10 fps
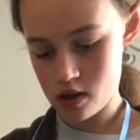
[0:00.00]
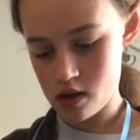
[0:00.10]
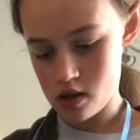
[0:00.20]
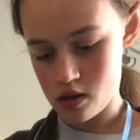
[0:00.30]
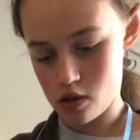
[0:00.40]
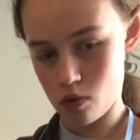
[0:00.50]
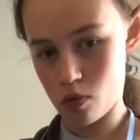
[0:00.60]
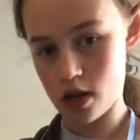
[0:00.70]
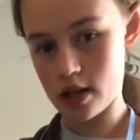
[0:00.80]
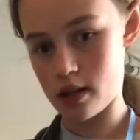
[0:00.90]
So
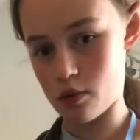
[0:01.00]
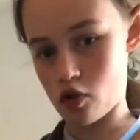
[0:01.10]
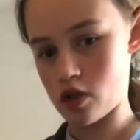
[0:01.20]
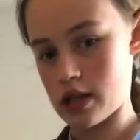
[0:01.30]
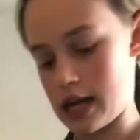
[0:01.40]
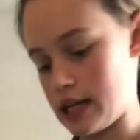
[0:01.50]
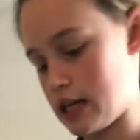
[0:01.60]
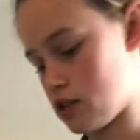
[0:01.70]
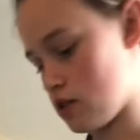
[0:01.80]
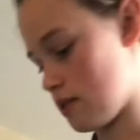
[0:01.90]
one, and then we've got to add it
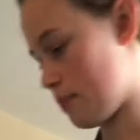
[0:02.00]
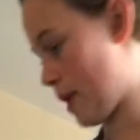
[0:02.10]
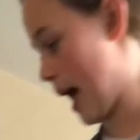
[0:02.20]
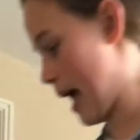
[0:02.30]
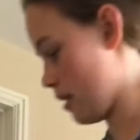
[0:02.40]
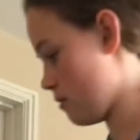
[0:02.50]
into the pan.